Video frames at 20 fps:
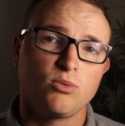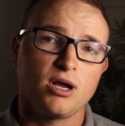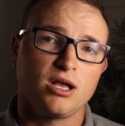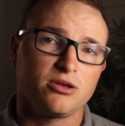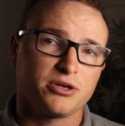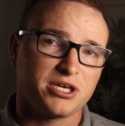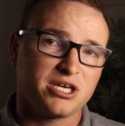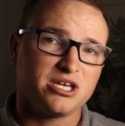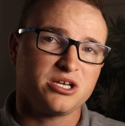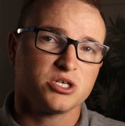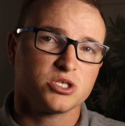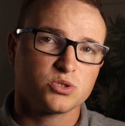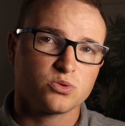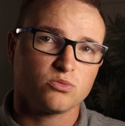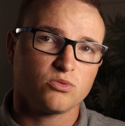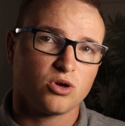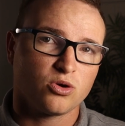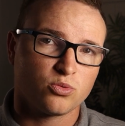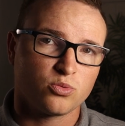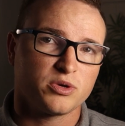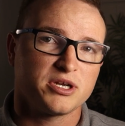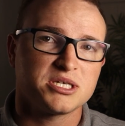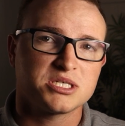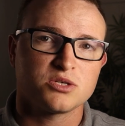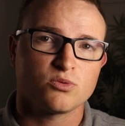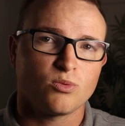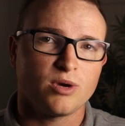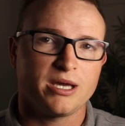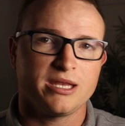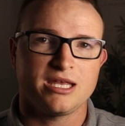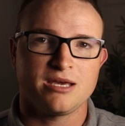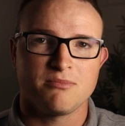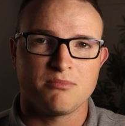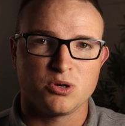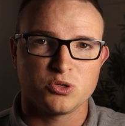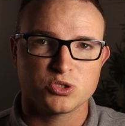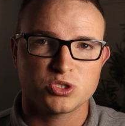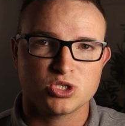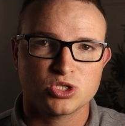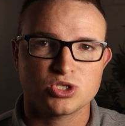Well, here's a reason why that
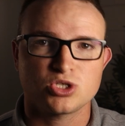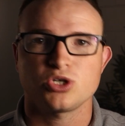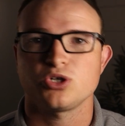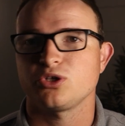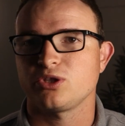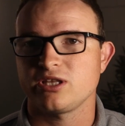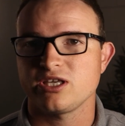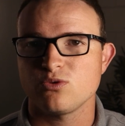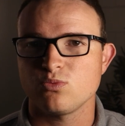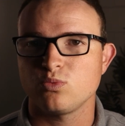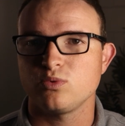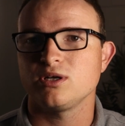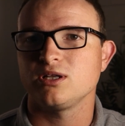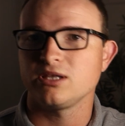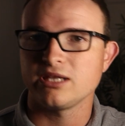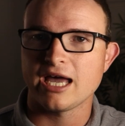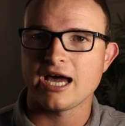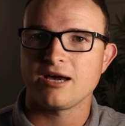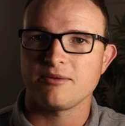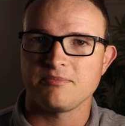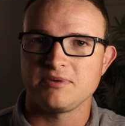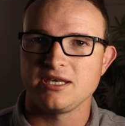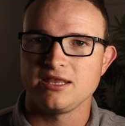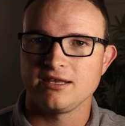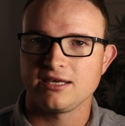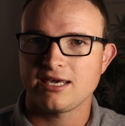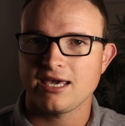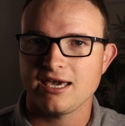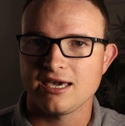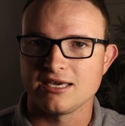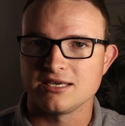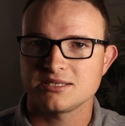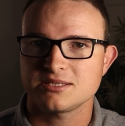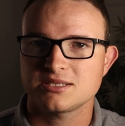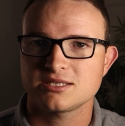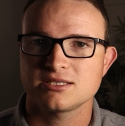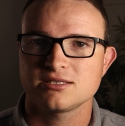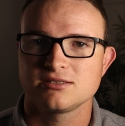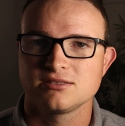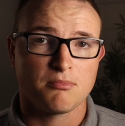most certainly will not be the case.